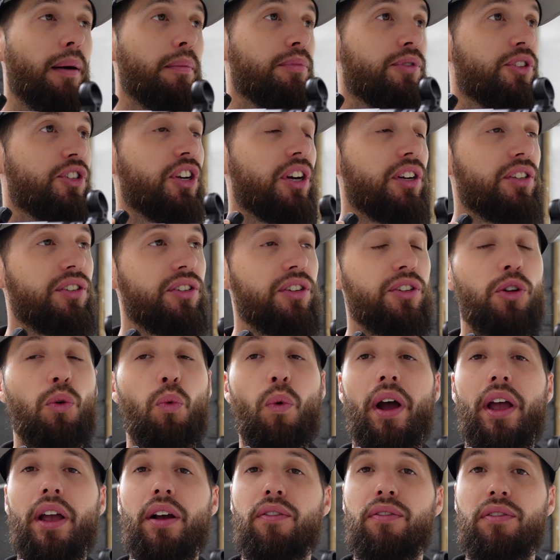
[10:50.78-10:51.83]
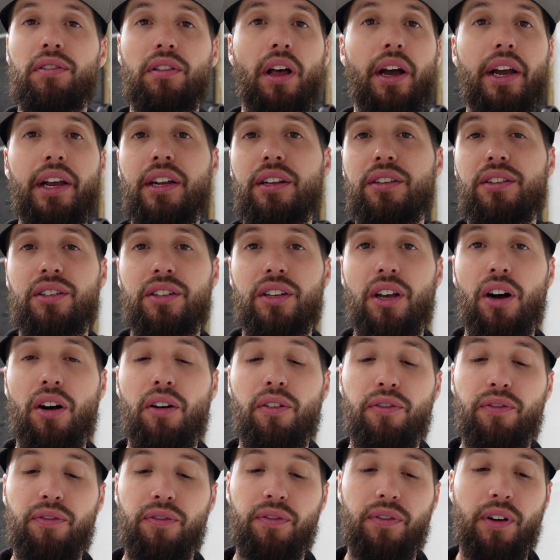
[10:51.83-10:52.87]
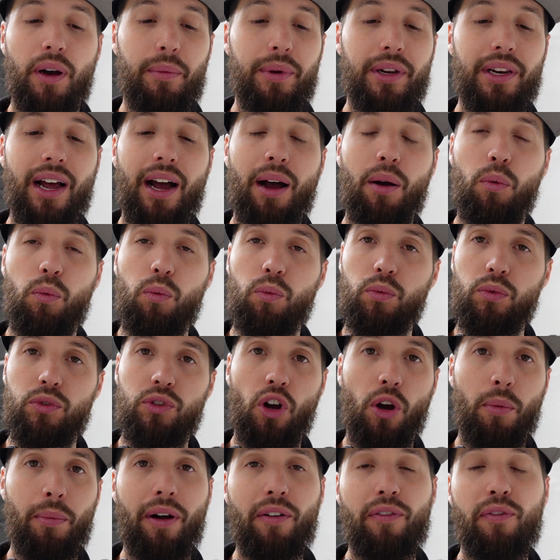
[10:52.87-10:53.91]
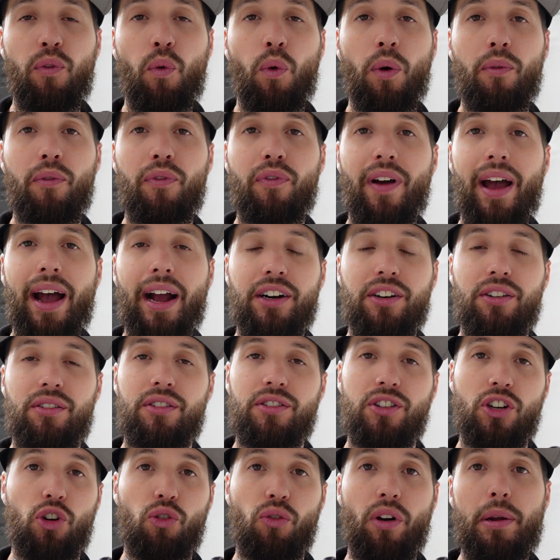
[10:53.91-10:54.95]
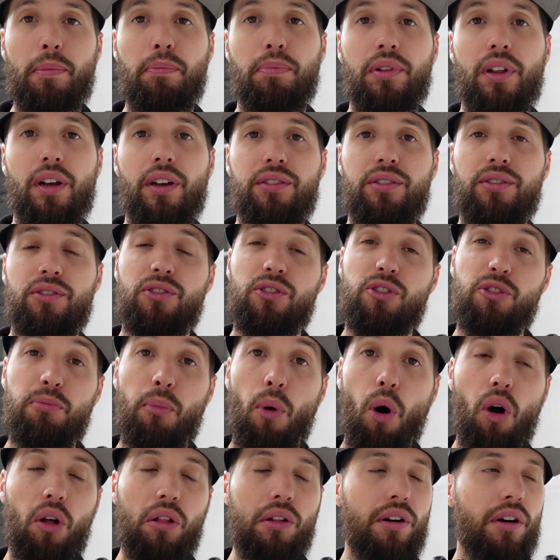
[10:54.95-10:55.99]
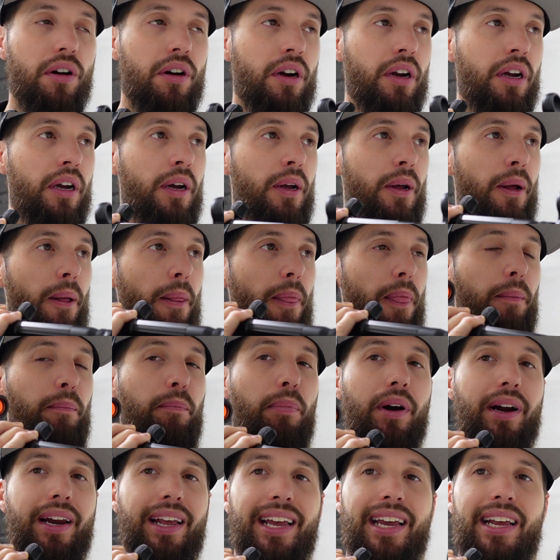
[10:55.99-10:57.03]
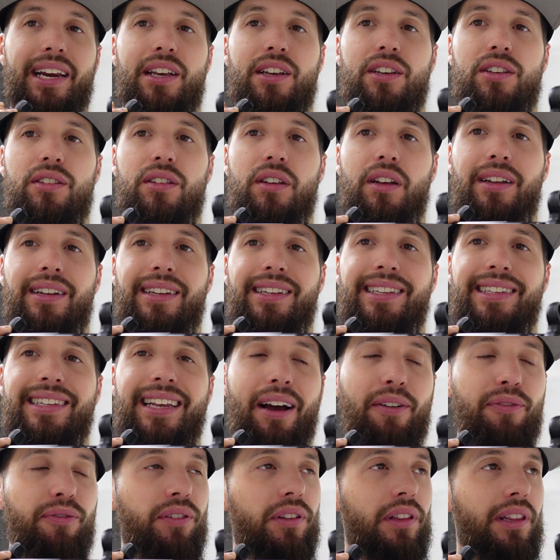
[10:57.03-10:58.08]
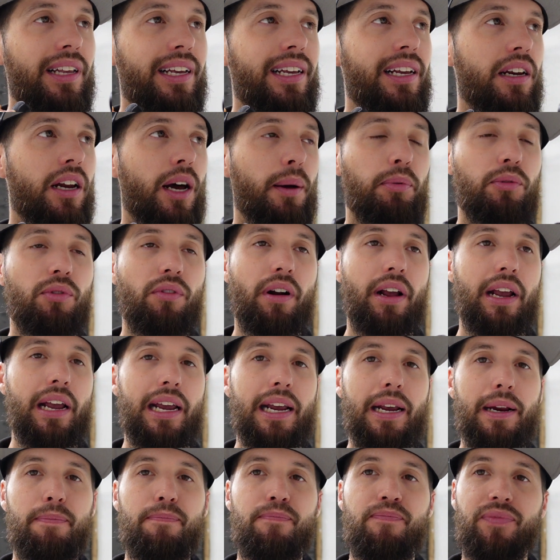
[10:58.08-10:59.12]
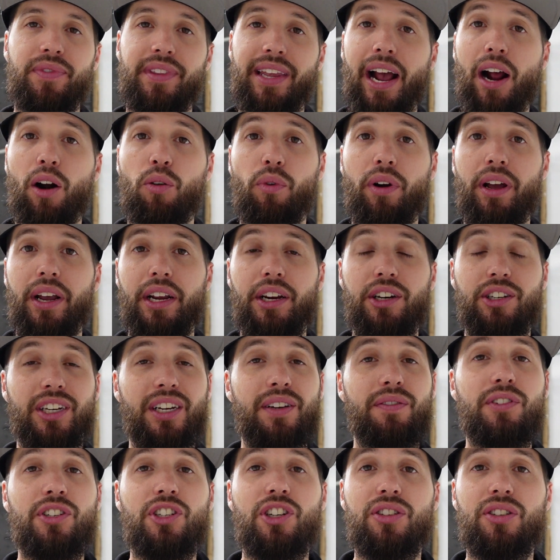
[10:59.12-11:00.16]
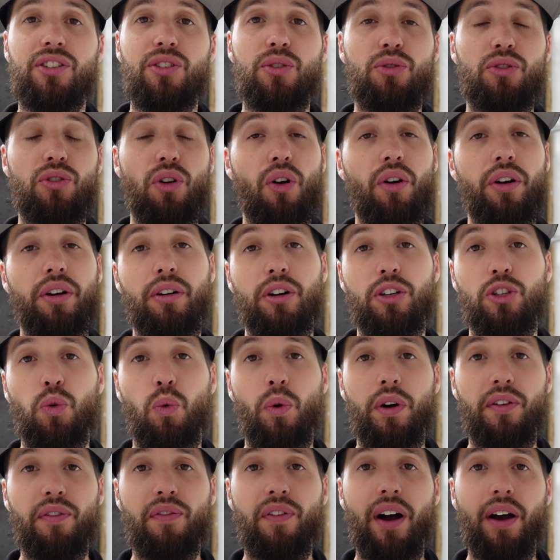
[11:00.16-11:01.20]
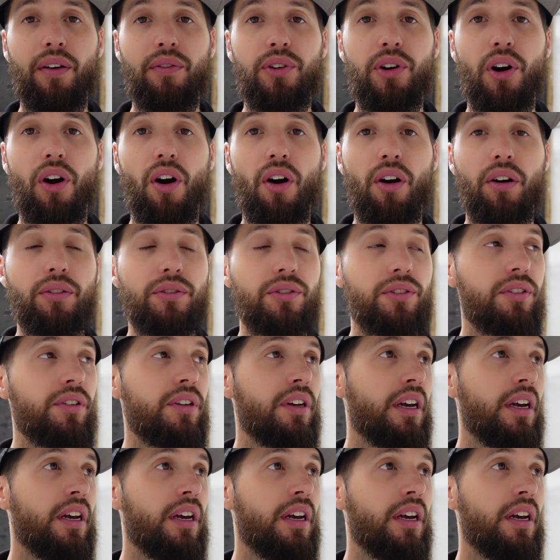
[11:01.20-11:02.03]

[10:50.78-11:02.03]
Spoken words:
Just in the way of light itself, I mean, not talking about form factor is a great plus, smaller, but it is definitely an upgrade downrange. Even just you saw here at 25 yards.